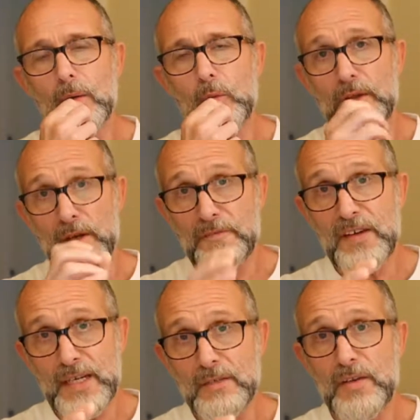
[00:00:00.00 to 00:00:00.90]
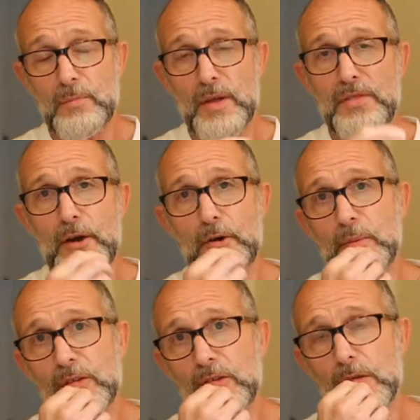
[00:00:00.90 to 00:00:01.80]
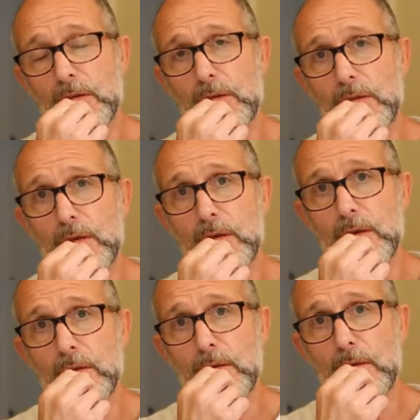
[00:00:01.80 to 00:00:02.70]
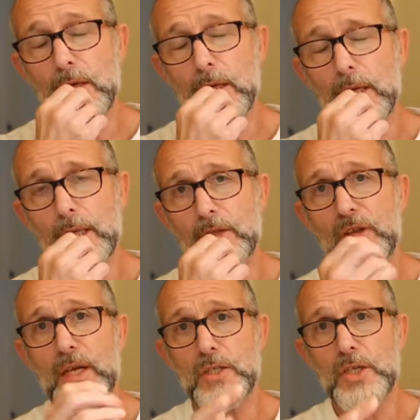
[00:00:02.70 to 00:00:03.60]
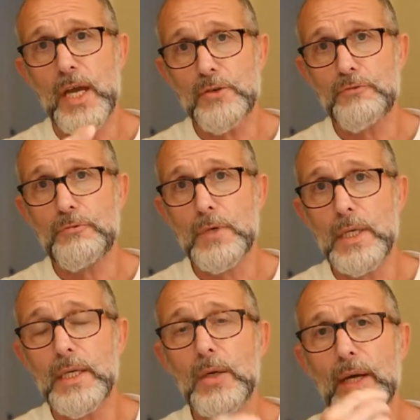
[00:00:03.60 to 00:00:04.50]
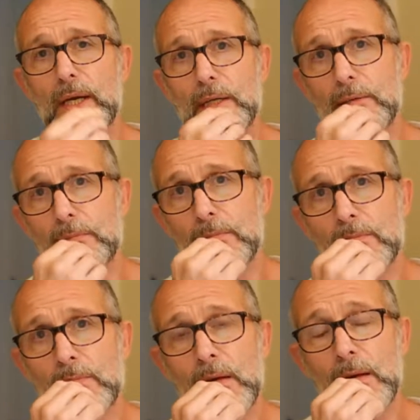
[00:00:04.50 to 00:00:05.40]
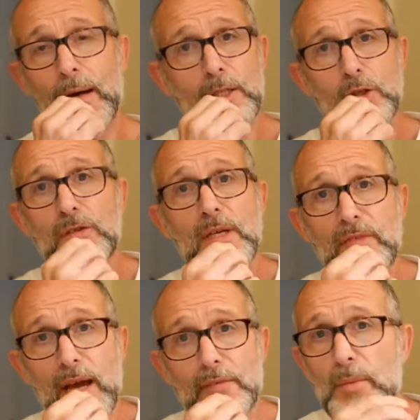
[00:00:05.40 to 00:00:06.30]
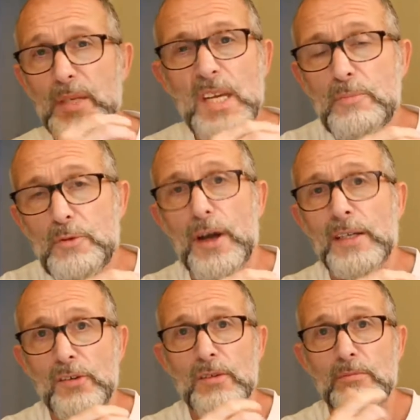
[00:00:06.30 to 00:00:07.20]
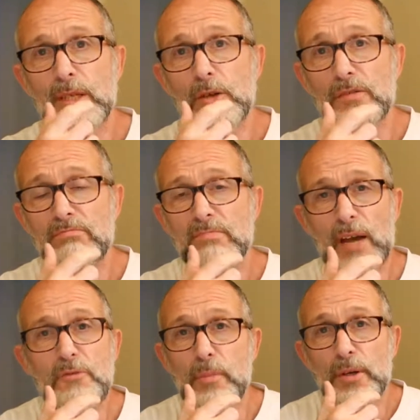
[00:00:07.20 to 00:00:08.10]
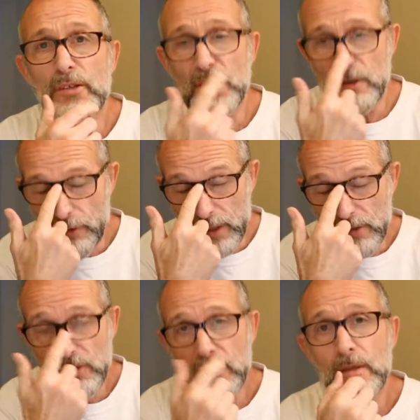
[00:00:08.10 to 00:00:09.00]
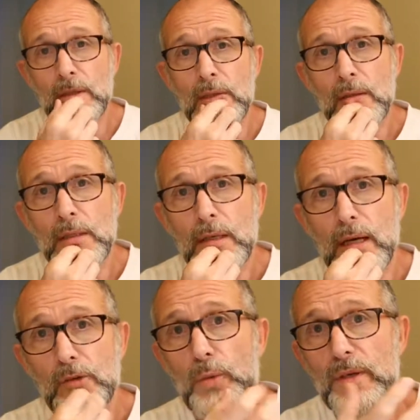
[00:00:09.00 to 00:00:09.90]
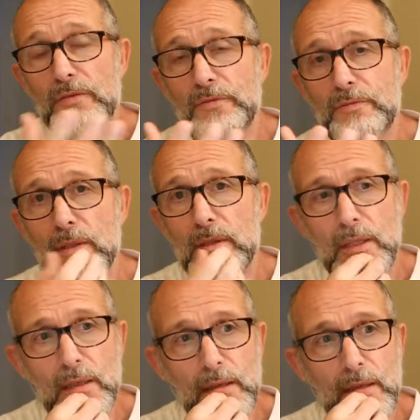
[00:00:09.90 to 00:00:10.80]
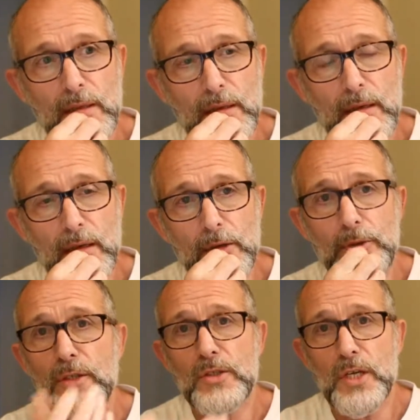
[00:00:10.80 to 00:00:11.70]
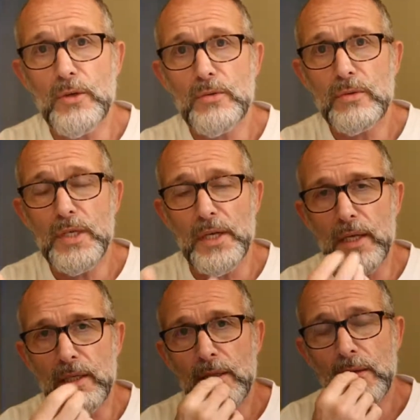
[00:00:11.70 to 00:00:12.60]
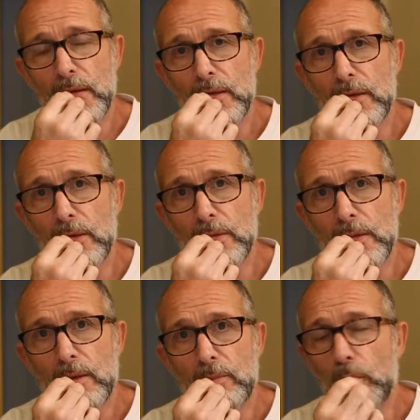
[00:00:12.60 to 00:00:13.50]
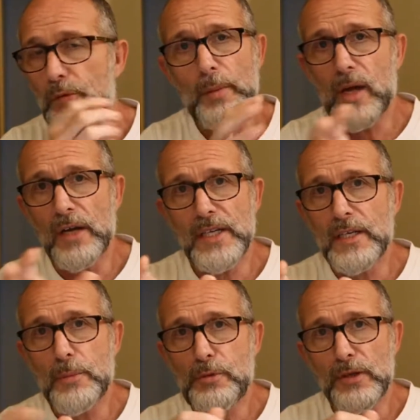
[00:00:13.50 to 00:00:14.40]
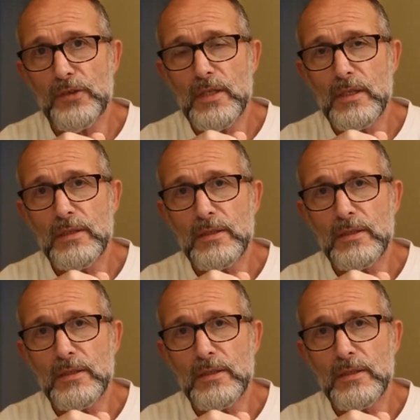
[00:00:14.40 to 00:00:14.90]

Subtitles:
with an effective hypnotherapist, you can instigate change really quickly. And it doesn't even have to be deep trance, because everybody's in a trance, as we've alluded to tonight. You know, most people aren't in the present.